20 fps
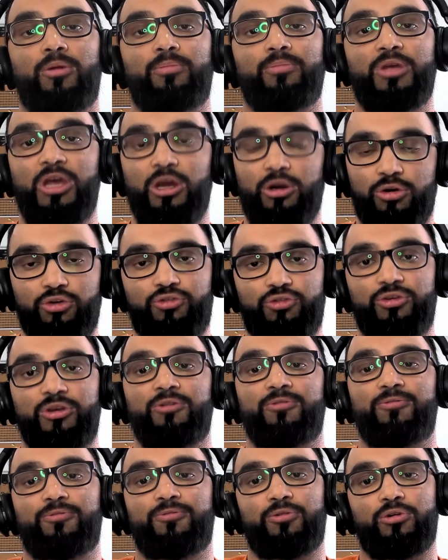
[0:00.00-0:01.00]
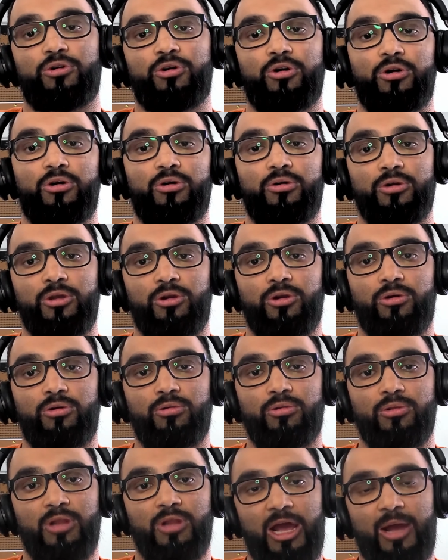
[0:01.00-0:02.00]
kerosene for
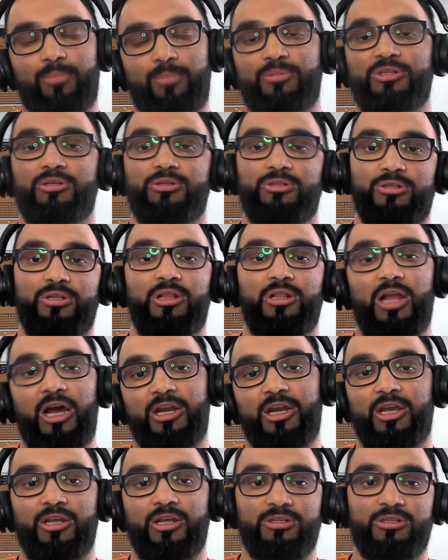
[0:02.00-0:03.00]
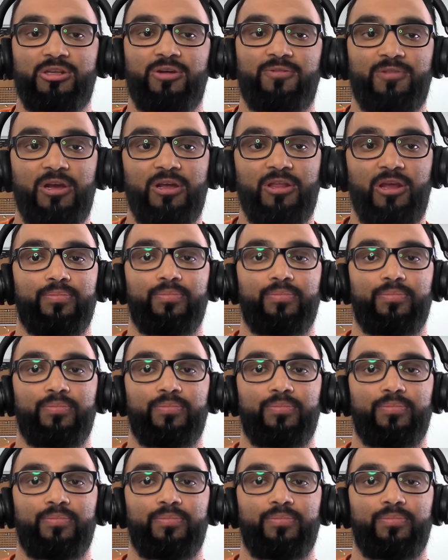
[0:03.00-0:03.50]
lamps and lighting and stuff like that.